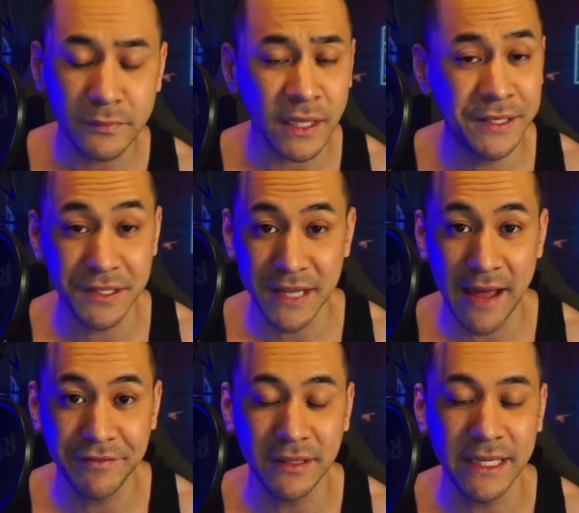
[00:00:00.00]
It doesn't
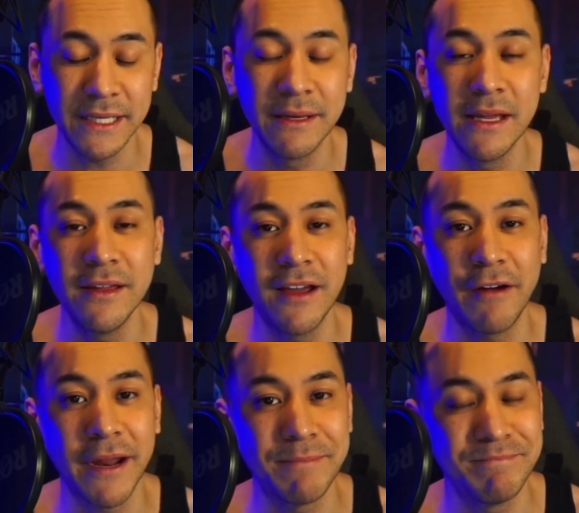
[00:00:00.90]
have to lead. All
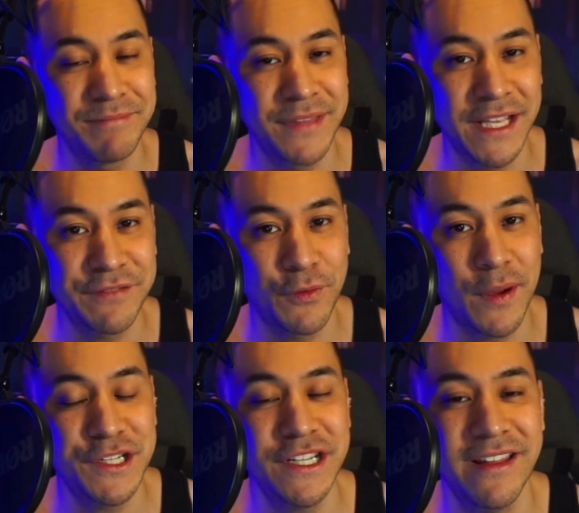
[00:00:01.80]
right, thanks for
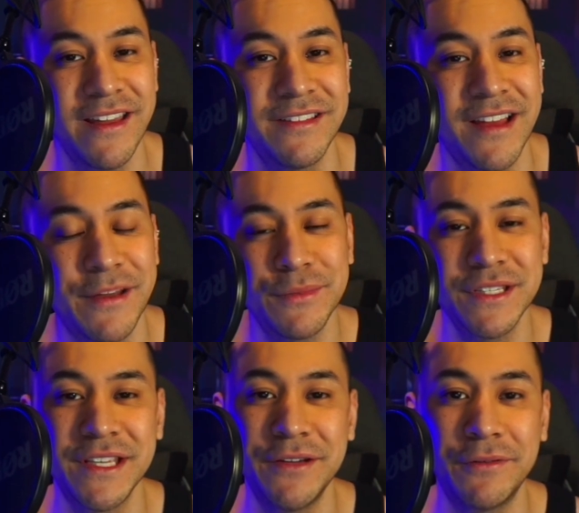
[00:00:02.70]
watching, and I will
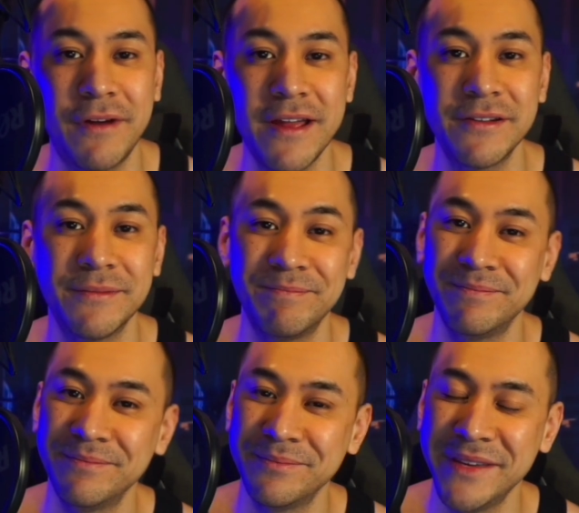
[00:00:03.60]
see you around.
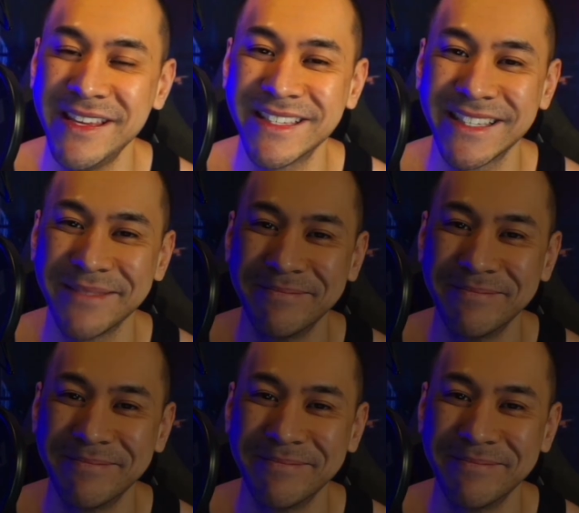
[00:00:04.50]
Peace.